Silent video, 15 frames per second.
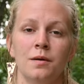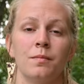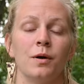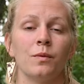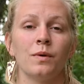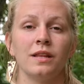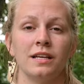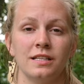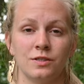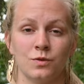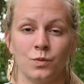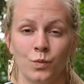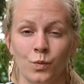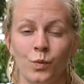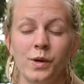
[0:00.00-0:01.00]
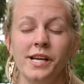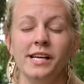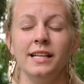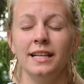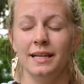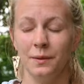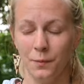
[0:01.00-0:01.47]
But when it's
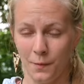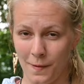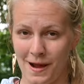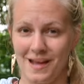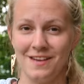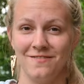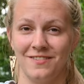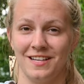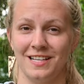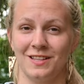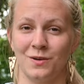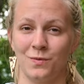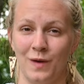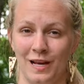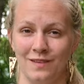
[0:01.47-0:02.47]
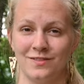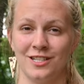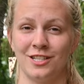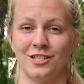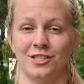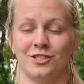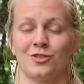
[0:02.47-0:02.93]
really wavy and the waves
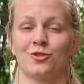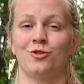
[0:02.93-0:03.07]
are just